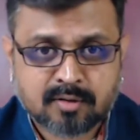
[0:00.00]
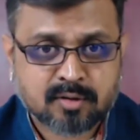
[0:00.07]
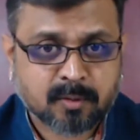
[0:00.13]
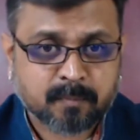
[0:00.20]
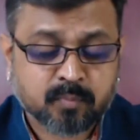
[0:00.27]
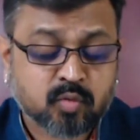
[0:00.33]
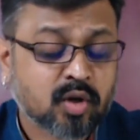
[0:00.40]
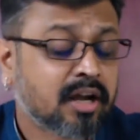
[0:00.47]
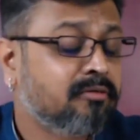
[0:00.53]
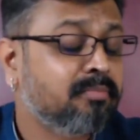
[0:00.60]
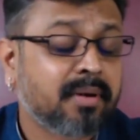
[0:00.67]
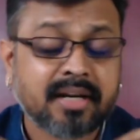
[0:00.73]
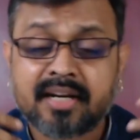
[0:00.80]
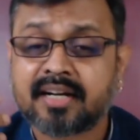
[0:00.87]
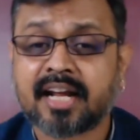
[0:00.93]
also. So I have
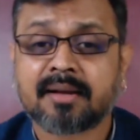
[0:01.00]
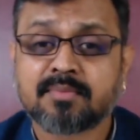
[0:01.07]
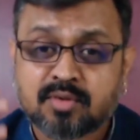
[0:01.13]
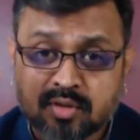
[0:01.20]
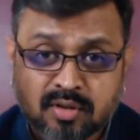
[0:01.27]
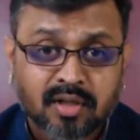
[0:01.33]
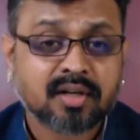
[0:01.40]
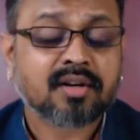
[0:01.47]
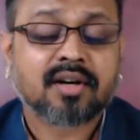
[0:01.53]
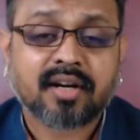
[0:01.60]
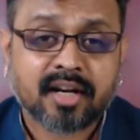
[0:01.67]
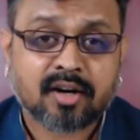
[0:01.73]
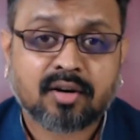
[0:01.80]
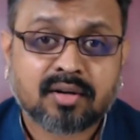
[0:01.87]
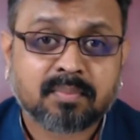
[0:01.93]
many times,
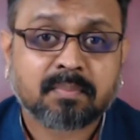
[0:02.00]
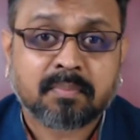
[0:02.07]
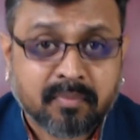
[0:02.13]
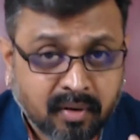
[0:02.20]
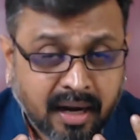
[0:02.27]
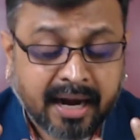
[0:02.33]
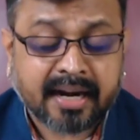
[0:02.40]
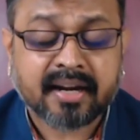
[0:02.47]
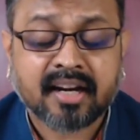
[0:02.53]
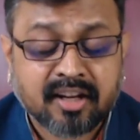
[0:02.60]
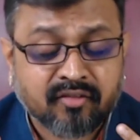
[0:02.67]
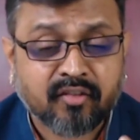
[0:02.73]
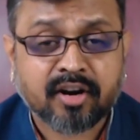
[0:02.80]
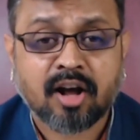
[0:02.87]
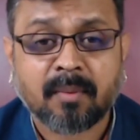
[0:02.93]

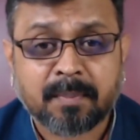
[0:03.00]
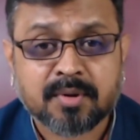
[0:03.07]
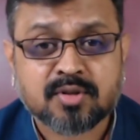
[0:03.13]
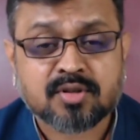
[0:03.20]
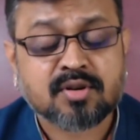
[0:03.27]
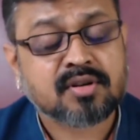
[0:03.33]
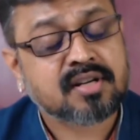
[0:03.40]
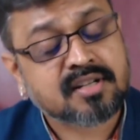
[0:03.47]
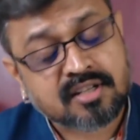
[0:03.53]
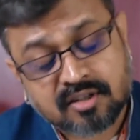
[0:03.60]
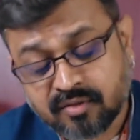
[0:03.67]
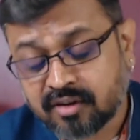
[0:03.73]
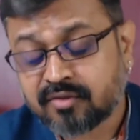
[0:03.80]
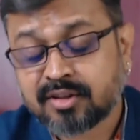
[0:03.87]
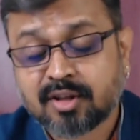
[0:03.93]
identified opportunities
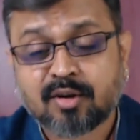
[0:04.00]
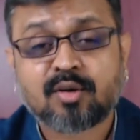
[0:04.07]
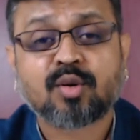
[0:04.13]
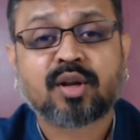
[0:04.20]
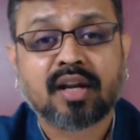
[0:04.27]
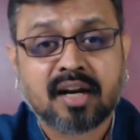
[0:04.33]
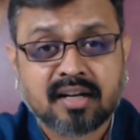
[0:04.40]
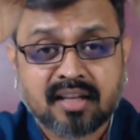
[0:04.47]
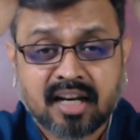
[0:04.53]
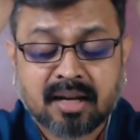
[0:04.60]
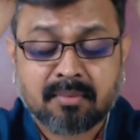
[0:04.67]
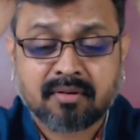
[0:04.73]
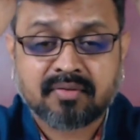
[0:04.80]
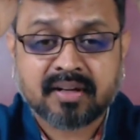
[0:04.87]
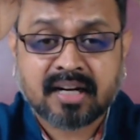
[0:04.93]
even without looking at the
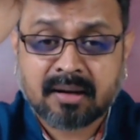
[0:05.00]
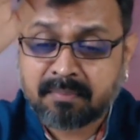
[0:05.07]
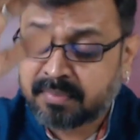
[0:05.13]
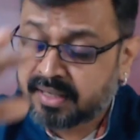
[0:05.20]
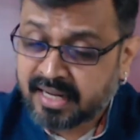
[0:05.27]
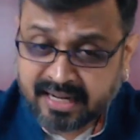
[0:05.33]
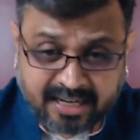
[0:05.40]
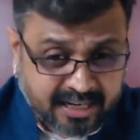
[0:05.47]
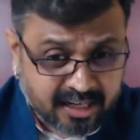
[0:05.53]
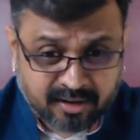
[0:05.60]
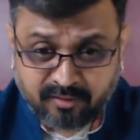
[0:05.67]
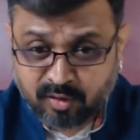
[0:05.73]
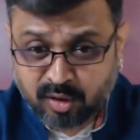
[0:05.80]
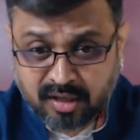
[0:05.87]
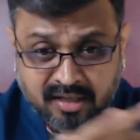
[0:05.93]
name of the company. I kind
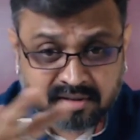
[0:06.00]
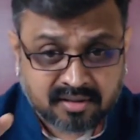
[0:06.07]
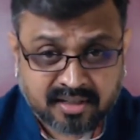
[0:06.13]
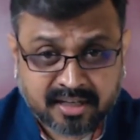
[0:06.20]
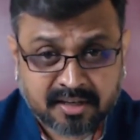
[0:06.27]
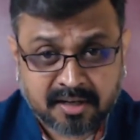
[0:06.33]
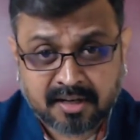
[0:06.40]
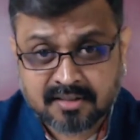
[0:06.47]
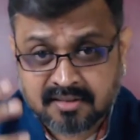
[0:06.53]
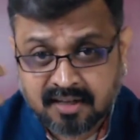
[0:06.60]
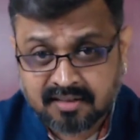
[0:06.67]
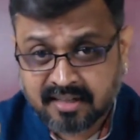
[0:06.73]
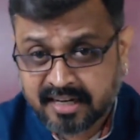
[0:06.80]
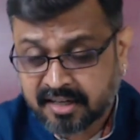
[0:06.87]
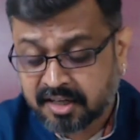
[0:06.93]
of look at the technical
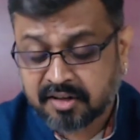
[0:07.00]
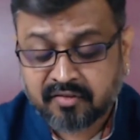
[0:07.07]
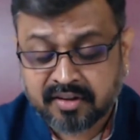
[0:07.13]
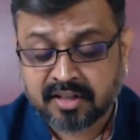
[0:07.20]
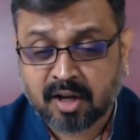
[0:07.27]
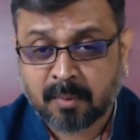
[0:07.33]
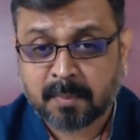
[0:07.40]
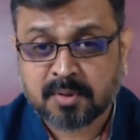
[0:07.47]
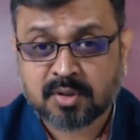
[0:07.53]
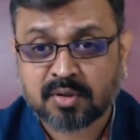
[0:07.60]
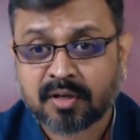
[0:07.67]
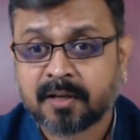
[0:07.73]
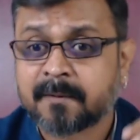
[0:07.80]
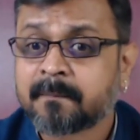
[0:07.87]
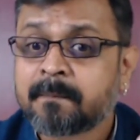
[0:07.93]
charts, identify the
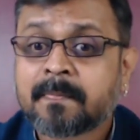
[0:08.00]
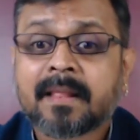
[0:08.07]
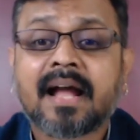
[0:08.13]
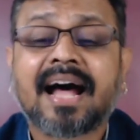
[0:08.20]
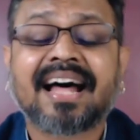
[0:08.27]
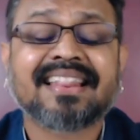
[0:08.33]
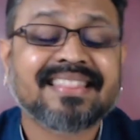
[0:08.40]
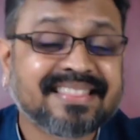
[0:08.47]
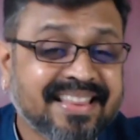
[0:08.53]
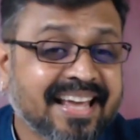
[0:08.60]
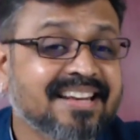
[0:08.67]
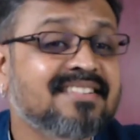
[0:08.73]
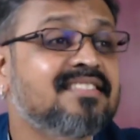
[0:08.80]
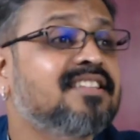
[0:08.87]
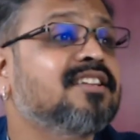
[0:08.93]
opportunity, and
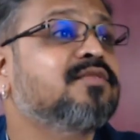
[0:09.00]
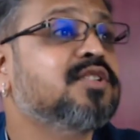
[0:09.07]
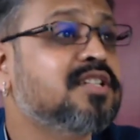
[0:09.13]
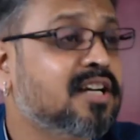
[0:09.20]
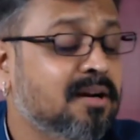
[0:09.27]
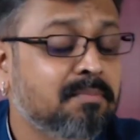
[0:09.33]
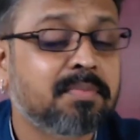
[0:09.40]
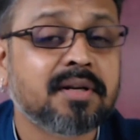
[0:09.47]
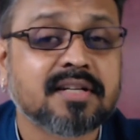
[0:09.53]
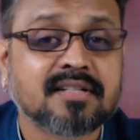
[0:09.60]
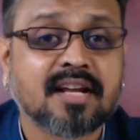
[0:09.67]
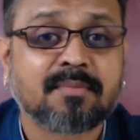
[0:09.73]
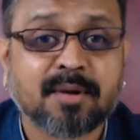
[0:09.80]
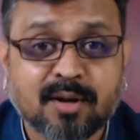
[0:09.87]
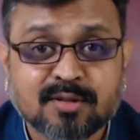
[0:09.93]
then see which company is
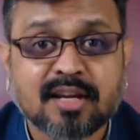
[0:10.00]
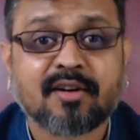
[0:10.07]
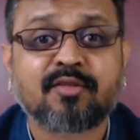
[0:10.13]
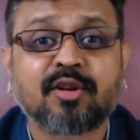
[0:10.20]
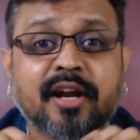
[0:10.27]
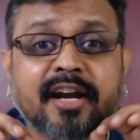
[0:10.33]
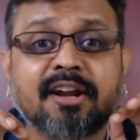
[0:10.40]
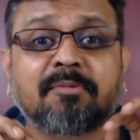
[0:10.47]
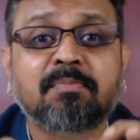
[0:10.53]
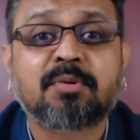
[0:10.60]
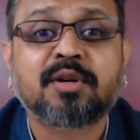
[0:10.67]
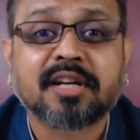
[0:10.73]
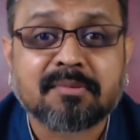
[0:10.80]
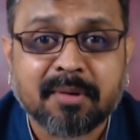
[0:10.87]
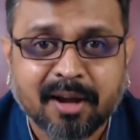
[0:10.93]
that, because I have to kind of
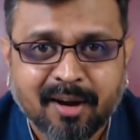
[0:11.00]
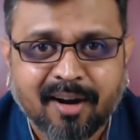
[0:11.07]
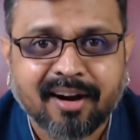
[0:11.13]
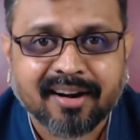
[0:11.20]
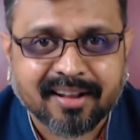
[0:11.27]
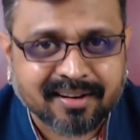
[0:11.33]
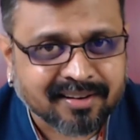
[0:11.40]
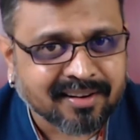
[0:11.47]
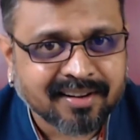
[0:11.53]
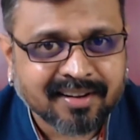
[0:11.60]
put in my order,